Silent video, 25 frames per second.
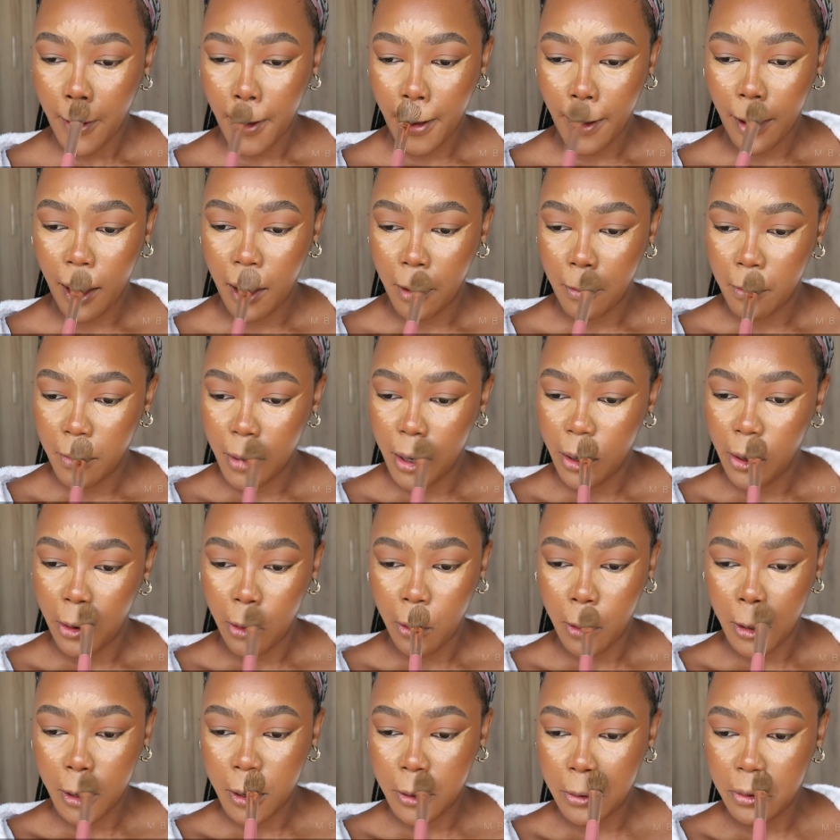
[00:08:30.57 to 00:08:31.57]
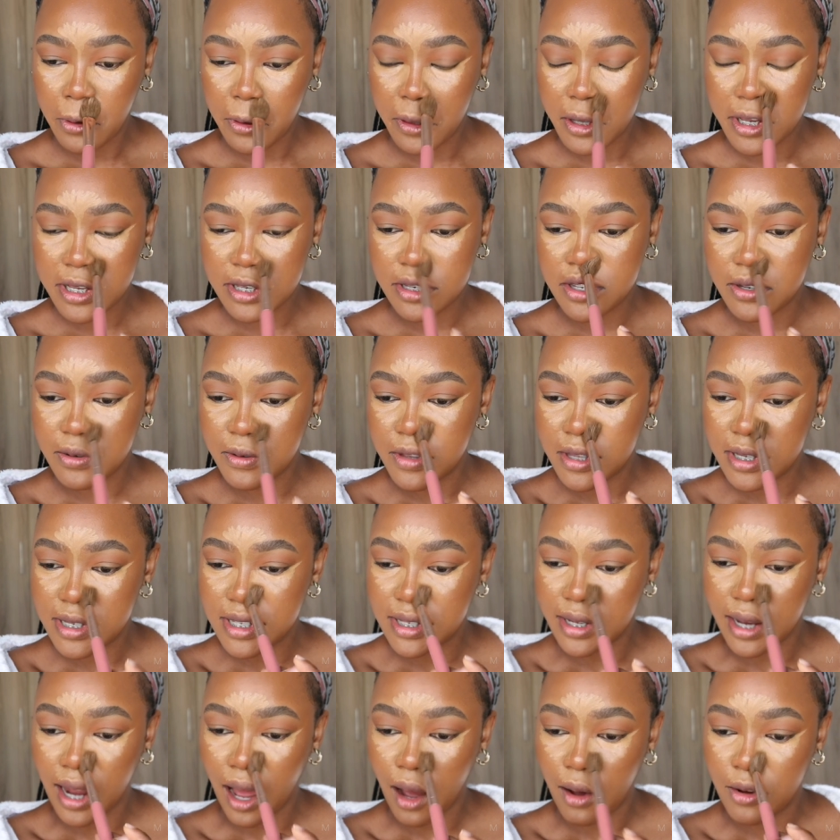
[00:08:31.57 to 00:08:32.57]
Lord, do
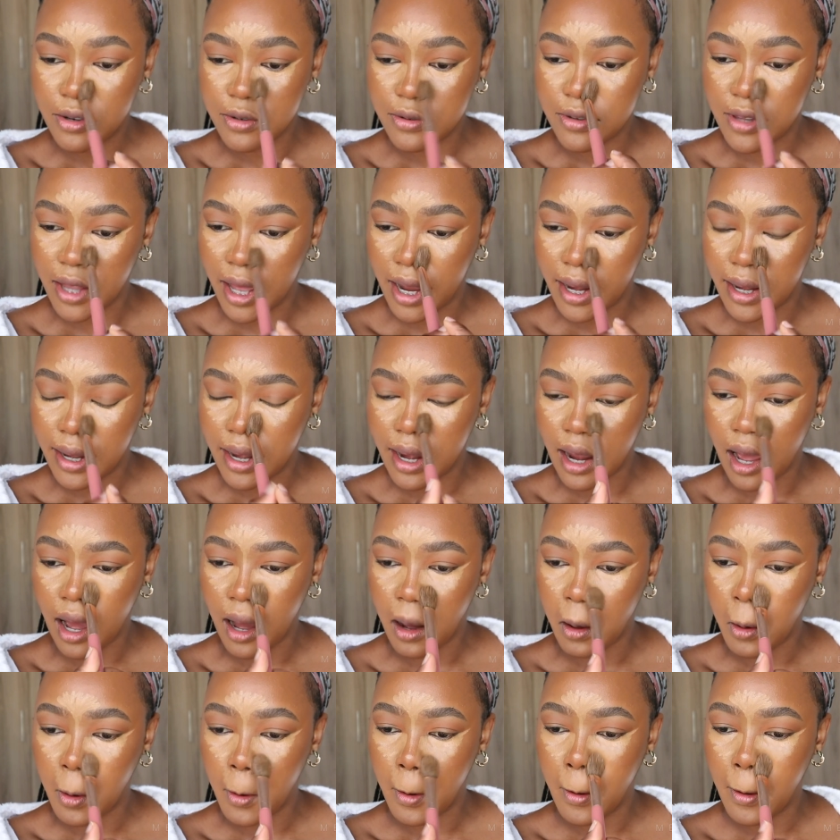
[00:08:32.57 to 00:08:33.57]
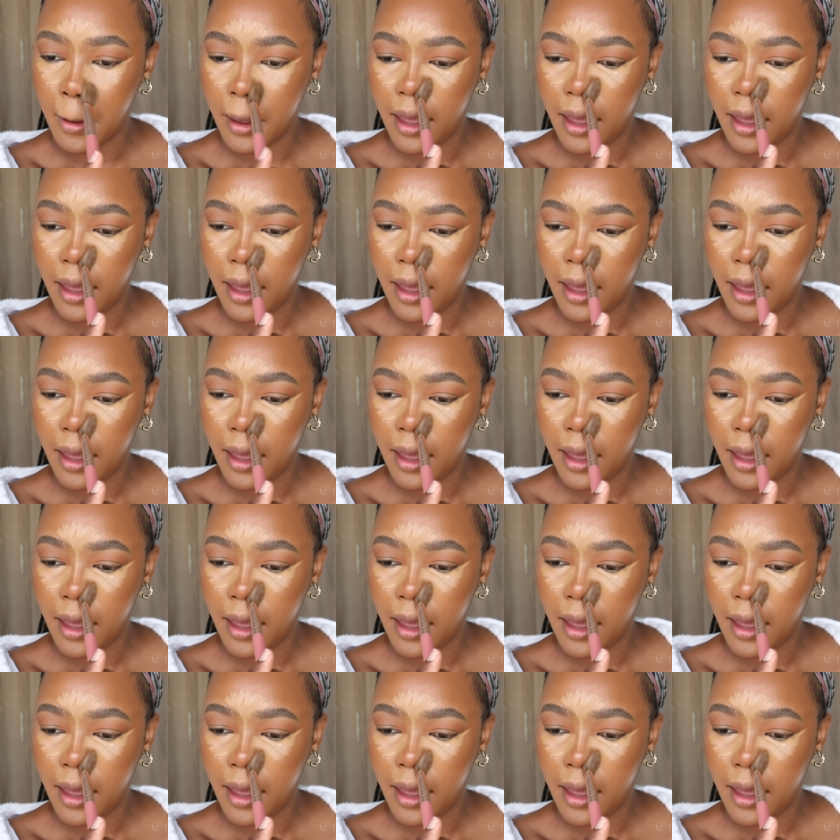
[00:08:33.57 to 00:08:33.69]
this now, do that now.